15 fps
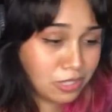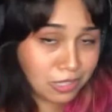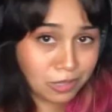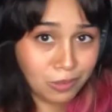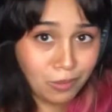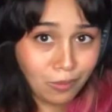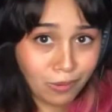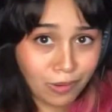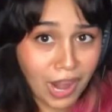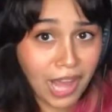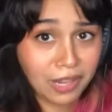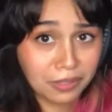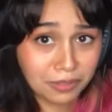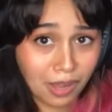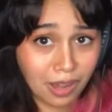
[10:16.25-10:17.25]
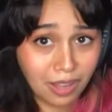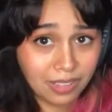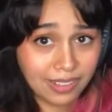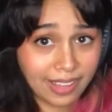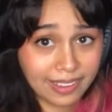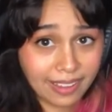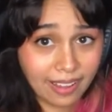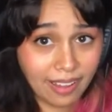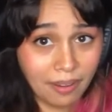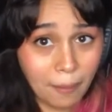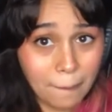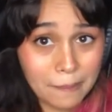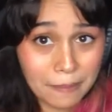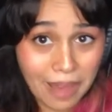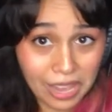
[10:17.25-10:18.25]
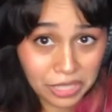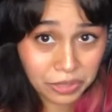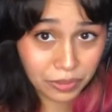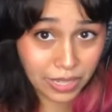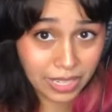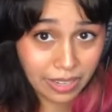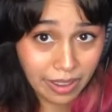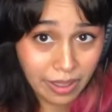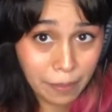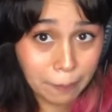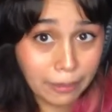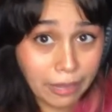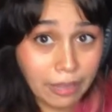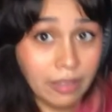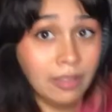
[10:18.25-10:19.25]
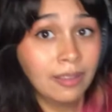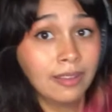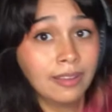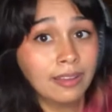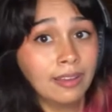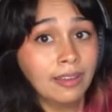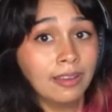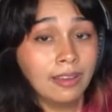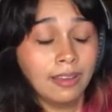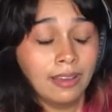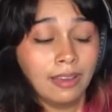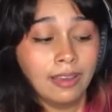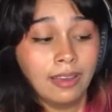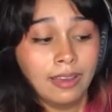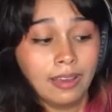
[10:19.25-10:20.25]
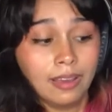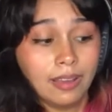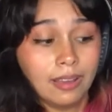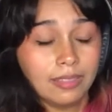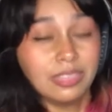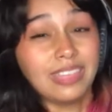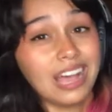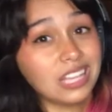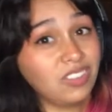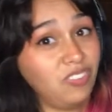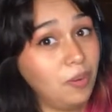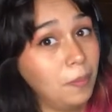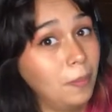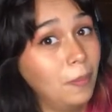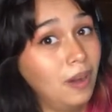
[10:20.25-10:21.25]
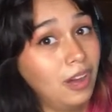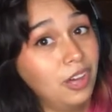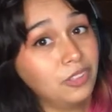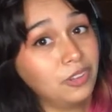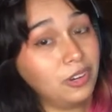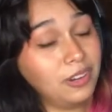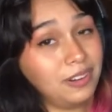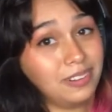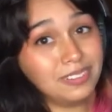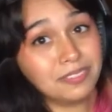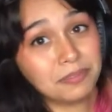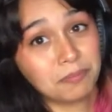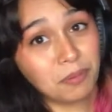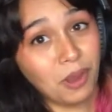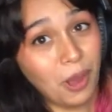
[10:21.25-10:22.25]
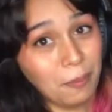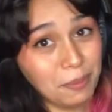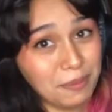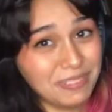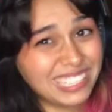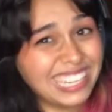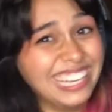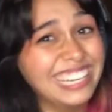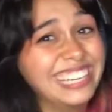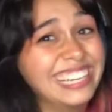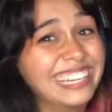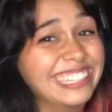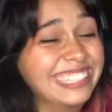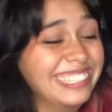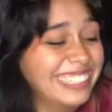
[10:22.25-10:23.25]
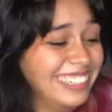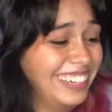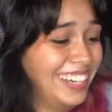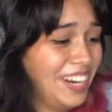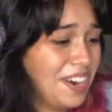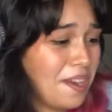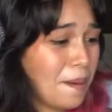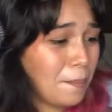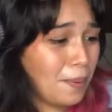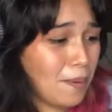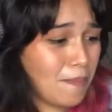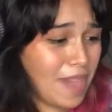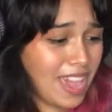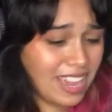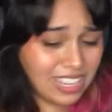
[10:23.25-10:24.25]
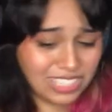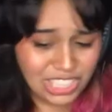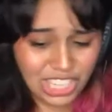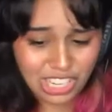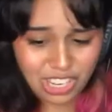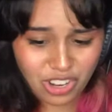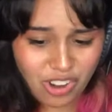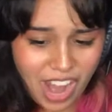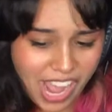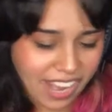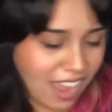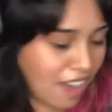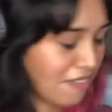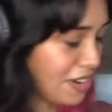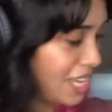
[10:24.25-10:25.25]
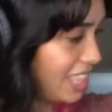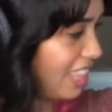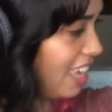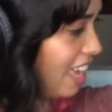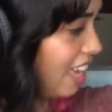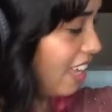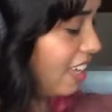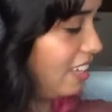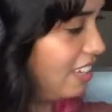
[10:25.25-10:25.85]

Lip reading: do crack a lot like a ballerina, but that's from other problems. But man, she could crack everything.